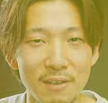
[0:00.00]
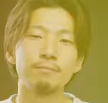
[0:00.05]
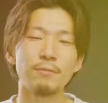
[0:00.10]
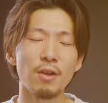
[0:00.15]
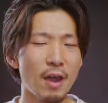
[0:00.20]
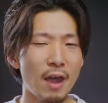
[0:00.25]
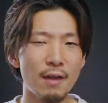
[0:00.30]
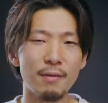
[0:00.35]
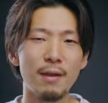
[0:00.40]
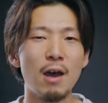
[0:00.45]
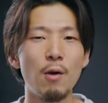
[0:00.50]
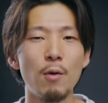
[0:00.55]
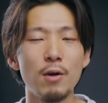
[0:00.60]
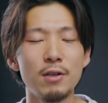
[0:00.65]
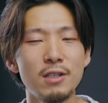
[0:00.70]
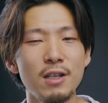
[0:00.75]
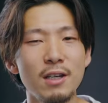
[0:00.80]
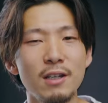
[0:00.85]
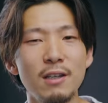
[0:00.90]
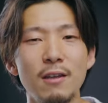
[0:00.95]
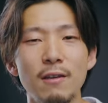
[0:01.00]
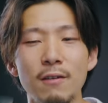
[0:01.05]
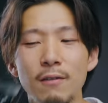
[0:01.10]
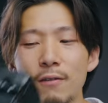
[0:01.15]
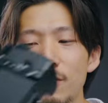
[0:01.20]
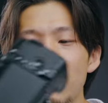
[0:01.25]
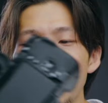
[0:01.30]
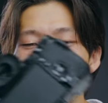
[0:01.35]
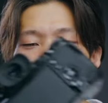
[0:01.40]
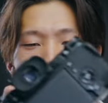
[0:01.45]
Okay, how was it?
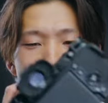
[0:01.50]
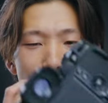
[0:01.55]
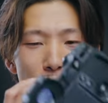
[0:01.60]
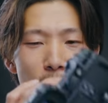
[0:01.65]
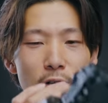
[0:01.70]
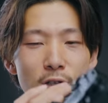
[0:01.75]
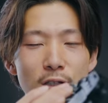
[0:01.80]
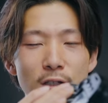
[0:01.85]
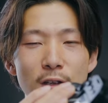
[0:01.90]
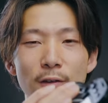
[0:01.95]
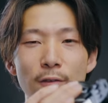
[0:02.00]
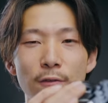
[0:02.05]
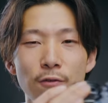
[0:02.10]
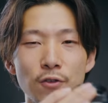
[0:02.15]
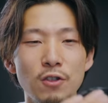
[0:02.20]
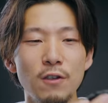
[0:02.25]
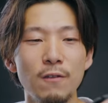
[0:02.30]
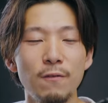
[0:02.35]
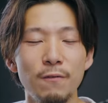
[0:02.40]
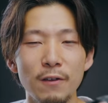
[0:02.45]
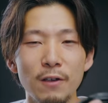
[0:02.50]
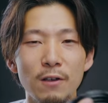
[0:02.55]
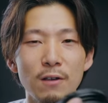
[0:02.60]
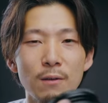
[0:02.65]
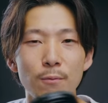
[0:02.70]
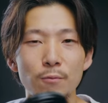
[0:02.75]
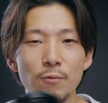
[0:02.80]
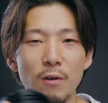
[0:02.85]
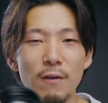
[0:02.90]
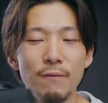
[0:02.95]
The first
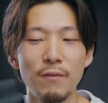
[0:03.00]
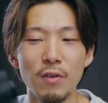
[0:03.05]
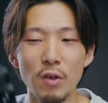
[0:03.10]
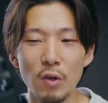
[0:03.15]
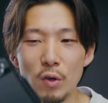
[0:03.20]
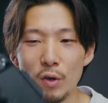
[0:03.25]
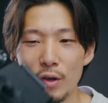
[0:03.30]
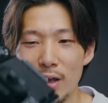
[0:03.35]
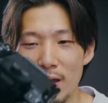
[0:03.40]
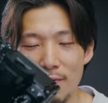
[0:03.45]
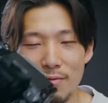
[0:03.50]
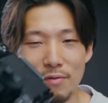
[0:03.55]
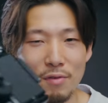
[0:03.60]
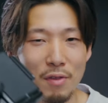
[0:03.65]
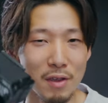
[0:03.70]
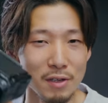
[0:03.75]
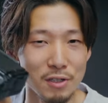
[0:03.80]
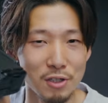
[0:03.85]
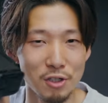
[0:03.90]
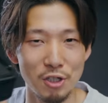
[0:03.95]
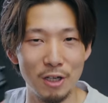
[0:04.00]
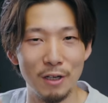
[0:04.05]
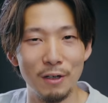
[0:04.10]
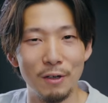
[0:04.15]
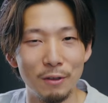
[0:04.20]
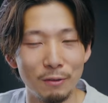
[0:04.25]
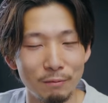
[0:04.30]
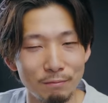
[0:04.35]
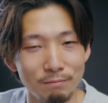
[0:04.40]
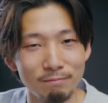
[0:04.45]
Fujifilm review in this
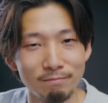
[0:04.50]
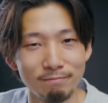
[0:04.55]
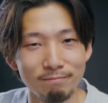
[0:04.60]
channel.